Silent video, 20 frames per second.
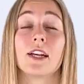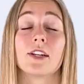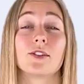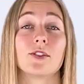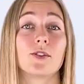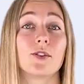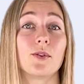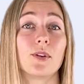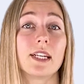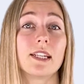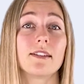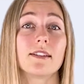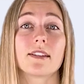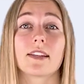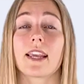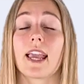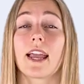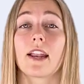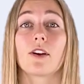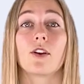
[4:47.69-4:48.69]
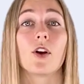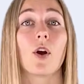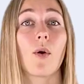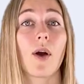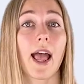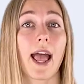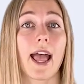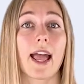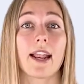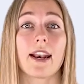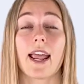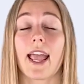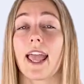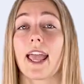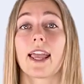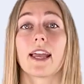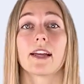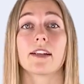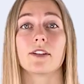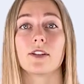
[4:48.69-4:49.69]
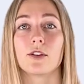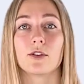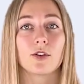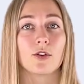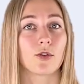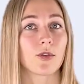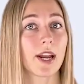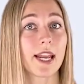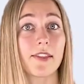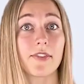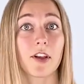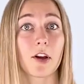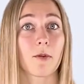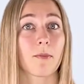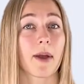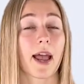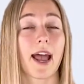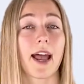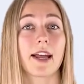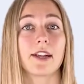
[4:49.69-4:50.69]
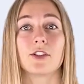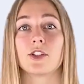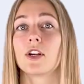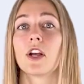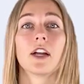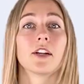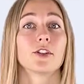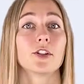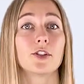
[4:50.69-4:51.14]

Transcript: Students can go ahead and create their badge,